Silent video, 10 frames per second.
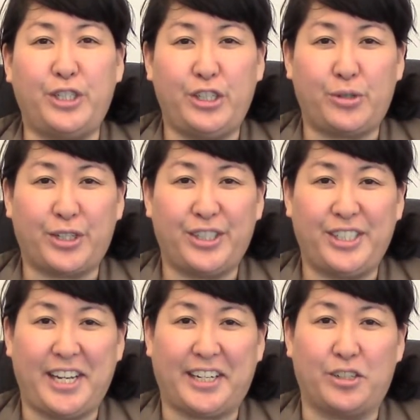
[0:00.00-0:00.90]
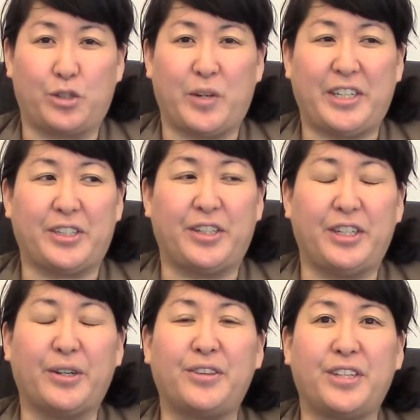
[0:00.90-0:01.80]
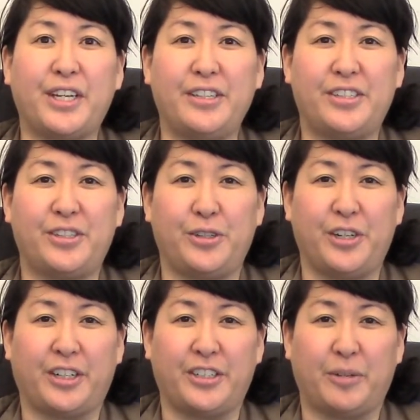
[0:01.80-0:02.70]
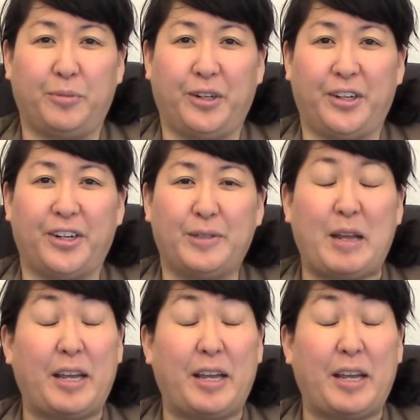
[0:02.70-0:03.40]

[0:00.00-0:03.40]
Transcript: Dietrich II Director here at the Institute of Contemporary Arts,